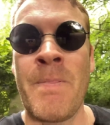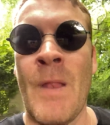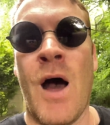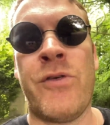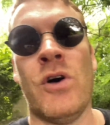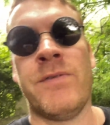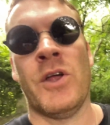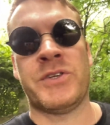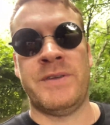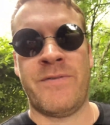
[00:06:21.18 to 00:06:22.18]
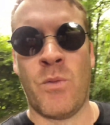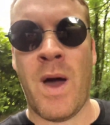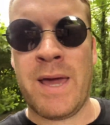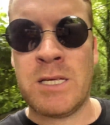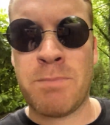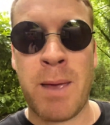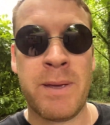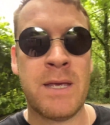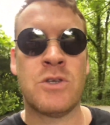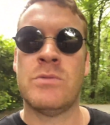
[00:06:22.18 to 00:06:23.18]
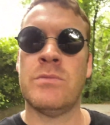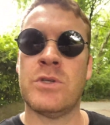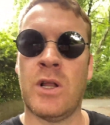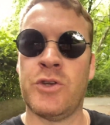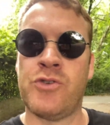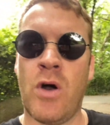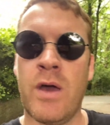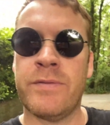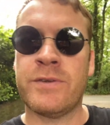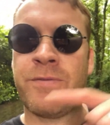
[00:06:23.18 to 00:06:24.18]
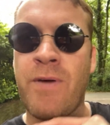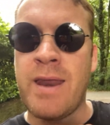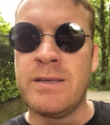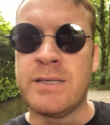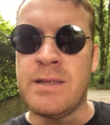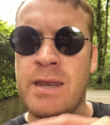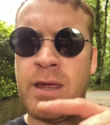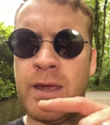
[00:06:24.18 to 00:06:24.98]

I thought of lots of different ways. Maybe should I drive to France and then